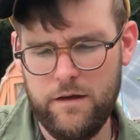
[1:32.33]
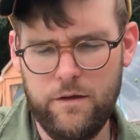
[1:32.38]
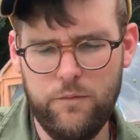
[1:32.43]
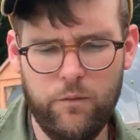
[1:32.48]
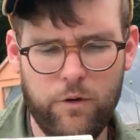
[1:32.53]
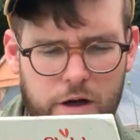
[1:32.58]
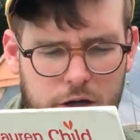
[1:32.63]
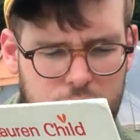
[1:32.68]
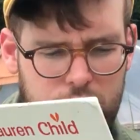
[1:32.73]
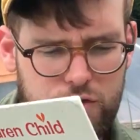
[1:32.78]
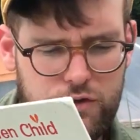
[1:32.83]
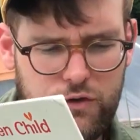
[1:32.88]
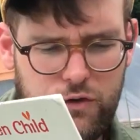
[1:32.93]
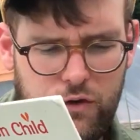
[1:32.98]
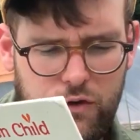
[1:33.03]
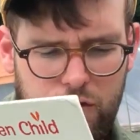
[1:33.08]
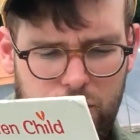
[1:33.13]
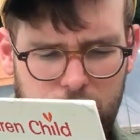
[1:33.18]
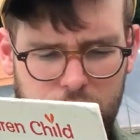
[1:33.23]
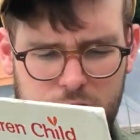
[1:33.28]
He watched
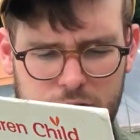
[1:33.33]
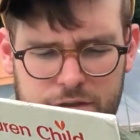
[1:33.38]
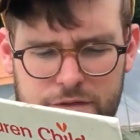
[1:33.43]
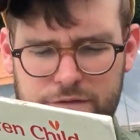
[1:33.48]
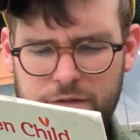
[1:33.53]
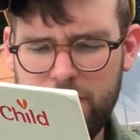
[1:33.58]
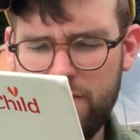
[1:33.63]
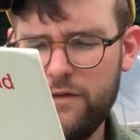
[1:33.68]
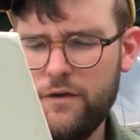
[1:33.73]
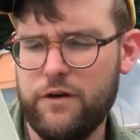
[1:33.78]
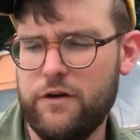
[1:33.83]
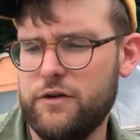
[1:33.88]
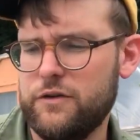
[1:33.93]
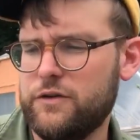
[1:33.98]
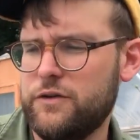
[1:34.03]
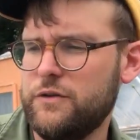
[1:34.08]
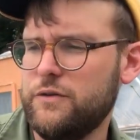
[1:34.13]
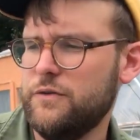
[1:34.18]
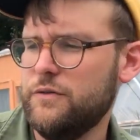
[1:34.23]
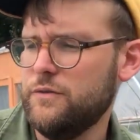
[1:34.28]
all his favorite
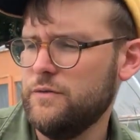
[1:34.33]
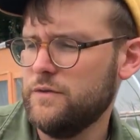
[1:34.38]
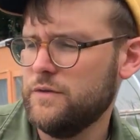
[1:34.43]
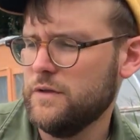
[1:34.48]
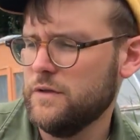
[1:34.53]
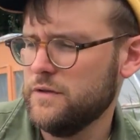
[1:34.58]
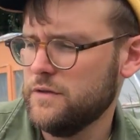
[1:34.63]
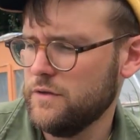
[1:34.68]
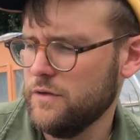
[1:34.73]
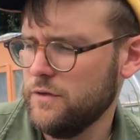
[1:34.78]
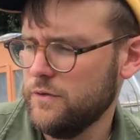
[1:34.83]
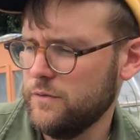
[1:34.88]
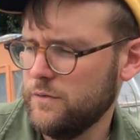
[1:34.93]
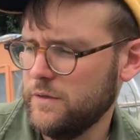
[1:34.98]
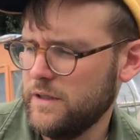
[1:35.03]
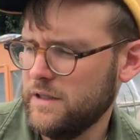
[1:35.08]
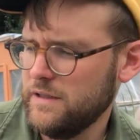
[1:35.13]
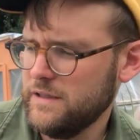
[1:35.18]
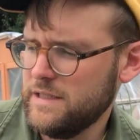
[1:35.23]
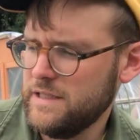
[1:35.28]
cartoons on his
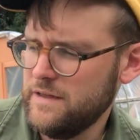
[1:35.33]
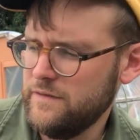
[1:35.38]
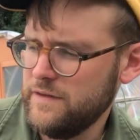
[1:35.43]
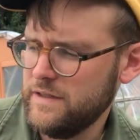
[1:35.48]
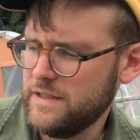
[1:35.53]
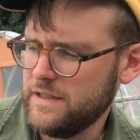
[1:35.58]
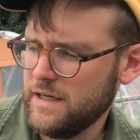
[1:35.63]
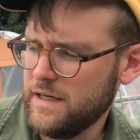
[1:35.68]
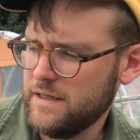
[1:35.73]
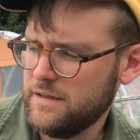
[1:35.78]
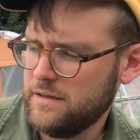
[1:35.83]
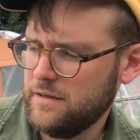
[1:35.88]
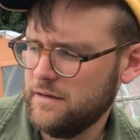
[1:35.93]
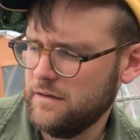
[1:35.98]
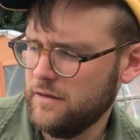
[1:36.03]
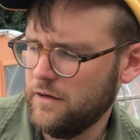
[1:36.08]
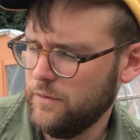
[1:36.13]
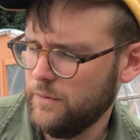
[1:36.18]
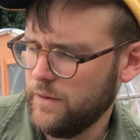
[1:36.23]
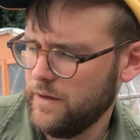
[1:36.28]
own little TV set.
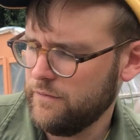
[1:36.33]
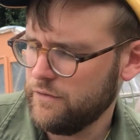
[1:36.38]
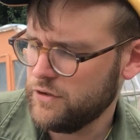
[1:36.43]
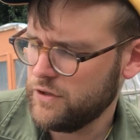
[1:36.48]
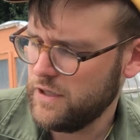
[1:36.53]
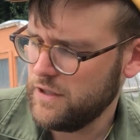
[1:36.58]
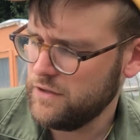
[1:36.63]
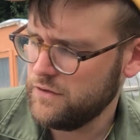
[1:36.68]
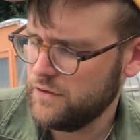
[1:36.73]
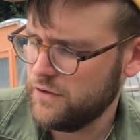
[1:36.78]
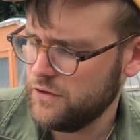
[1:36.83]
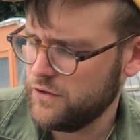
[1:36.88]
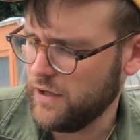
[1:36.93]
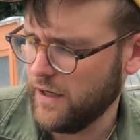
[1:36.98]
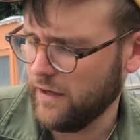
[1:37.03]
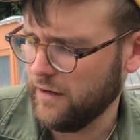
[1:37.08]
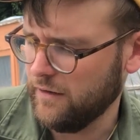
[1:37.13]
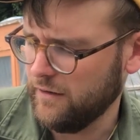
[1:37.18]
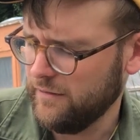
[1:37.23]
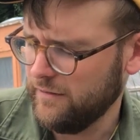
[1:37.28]
No one ever changed the
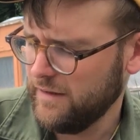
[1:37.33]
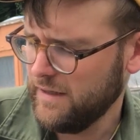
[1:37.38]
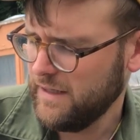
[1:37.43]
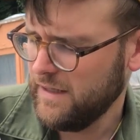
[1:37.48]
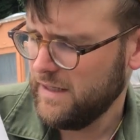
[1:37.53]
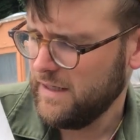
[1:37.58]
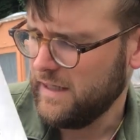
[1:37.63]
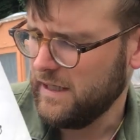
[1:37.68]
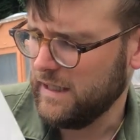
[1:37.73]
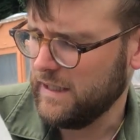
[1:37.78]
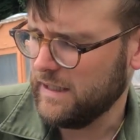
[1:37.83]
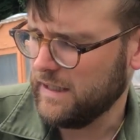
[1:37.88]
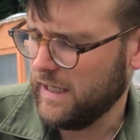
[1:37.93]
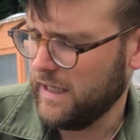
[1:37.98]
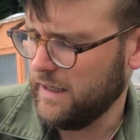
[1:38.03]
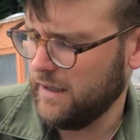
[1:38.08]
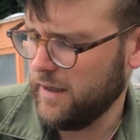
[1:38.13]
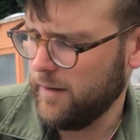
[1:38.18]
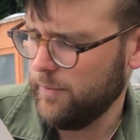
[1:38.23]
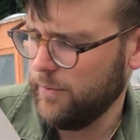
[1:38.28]
channel. He'd
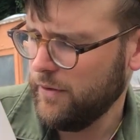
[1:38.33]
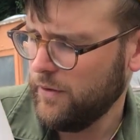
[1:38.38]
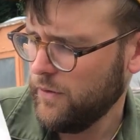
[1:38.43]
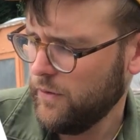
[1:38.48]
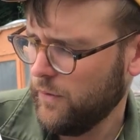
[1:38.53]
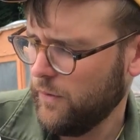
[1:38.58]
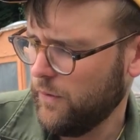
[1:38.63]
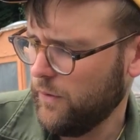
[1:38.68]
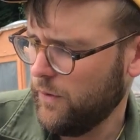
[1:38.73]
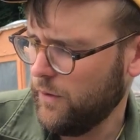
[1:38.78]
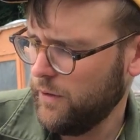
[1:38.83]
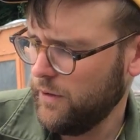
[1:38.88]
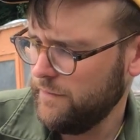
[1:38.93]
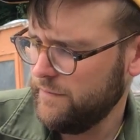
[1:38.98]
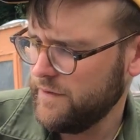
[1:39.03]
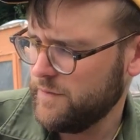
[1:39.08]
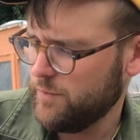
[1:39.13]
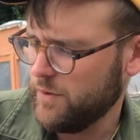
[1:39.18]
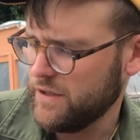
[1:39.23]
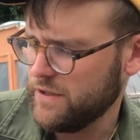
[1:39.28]
line up all
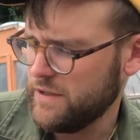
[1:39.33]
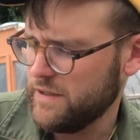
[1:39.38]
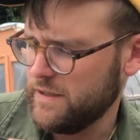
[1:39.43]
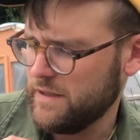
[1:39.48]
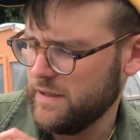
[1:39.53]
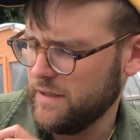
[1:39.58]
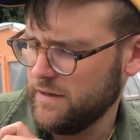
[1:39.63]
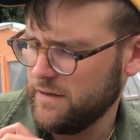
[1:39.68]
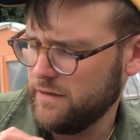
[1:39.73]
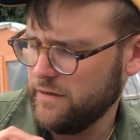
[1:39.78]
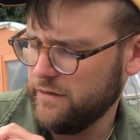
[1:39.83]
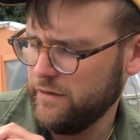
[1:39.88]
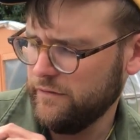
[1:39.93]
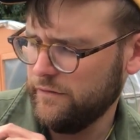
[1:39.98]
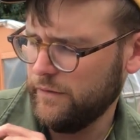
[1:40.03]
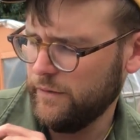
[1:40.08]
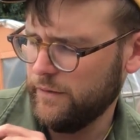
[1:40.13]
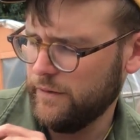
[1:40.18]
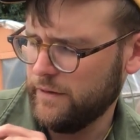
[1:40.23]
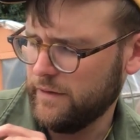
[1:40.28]
of his precious things on the
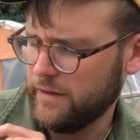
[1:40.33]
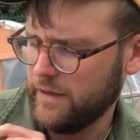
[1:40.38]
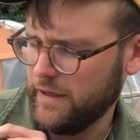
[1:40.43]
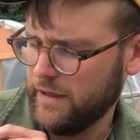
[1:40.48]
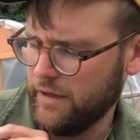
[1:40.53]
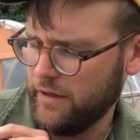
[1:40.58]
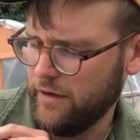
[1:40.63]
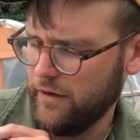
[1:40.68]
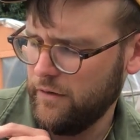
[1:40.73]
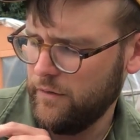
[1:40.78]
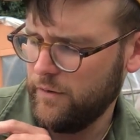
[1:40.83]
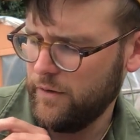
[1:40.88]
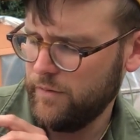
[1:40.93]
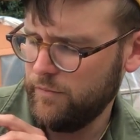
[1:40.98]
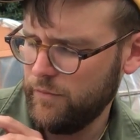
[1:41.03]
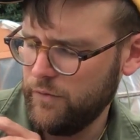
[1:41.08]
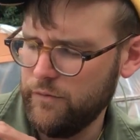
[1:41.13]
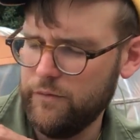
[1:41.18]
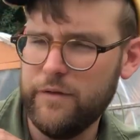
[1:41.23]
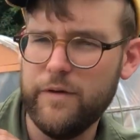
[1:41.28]
floor and no
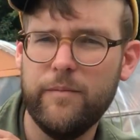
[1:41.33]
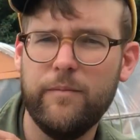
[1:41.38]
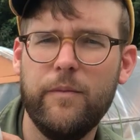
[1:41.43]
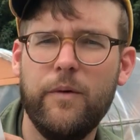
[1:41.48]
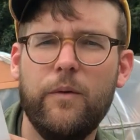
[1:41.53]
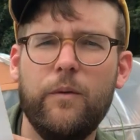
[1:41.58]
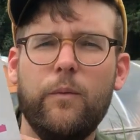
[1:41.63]
one moved them